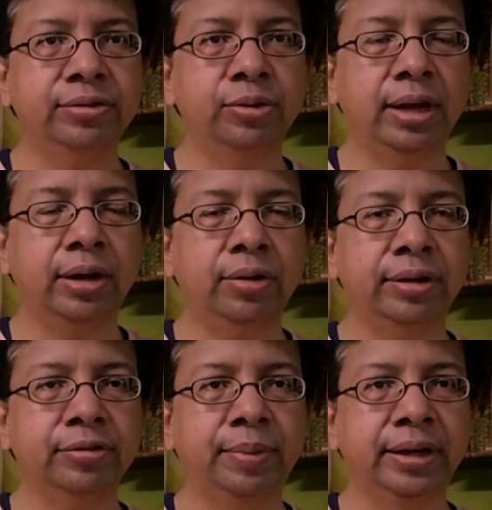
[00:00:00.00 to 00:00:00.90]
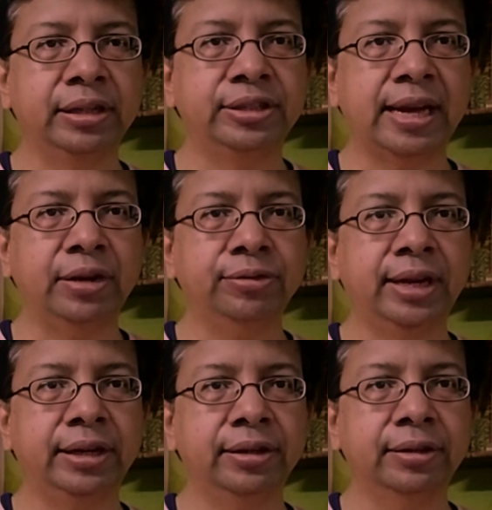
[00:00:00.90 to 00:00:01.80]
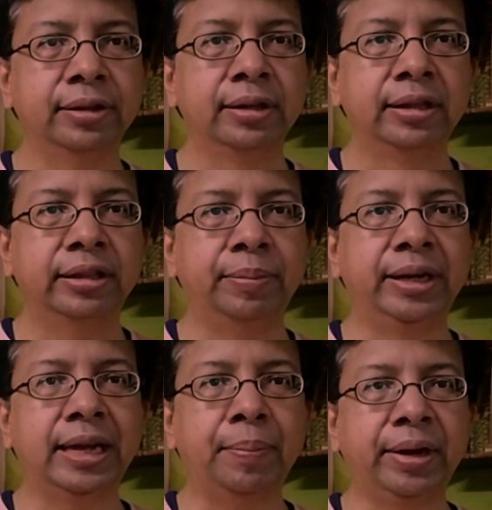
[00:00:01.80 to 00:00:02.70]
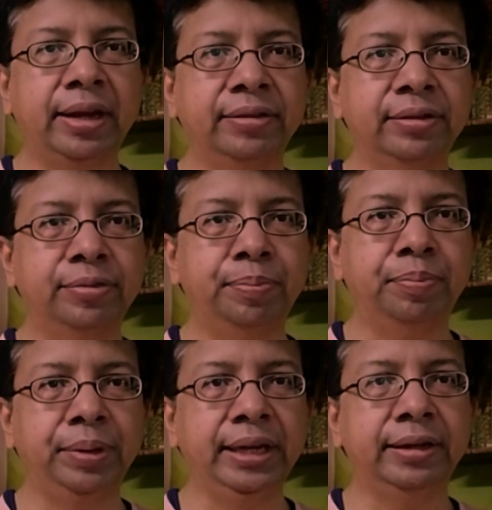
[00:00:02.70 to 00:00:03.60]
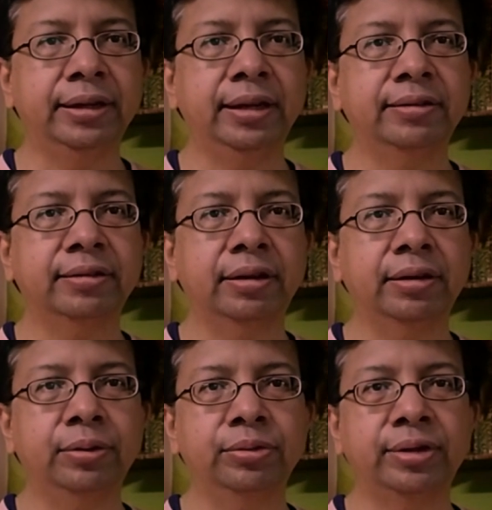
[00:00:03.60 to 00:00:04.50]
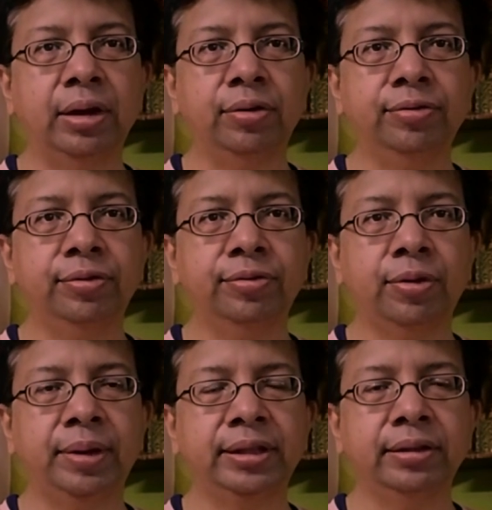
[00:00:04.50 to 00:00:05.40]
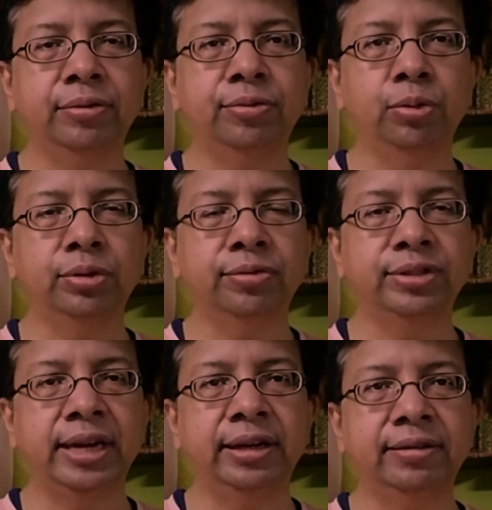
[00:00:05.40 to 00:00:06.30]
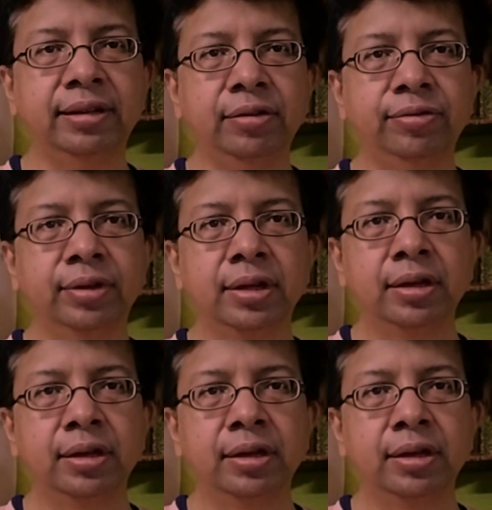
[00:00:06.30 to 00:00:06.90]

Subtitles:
July, August. But in Jan of that year, the mid-cap indices peaked and started to sell off from, I think, the 4th of Jan itself.